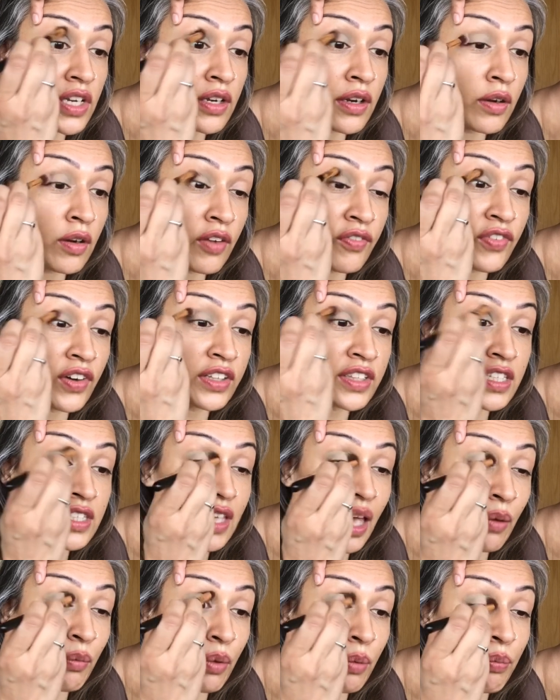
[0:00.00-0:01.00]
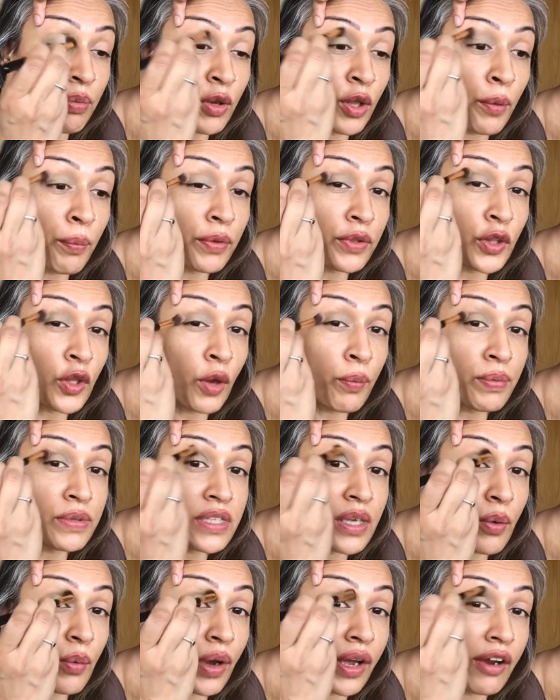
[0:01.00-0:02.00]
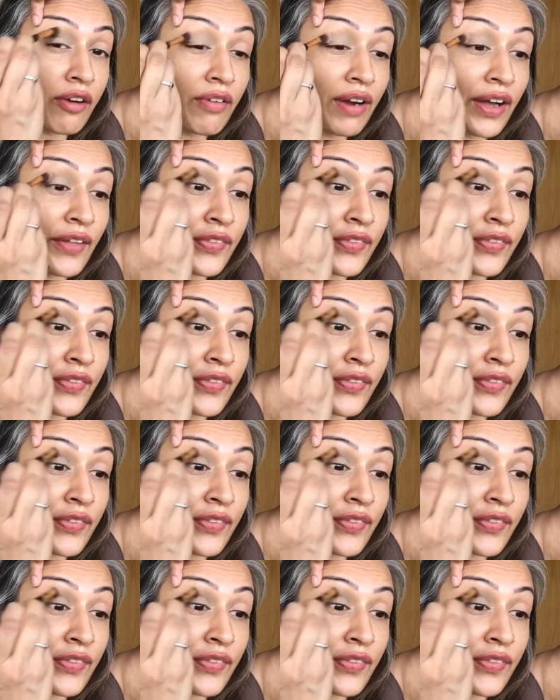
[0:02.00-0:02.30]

And I find the same with blue, but the opposite way around,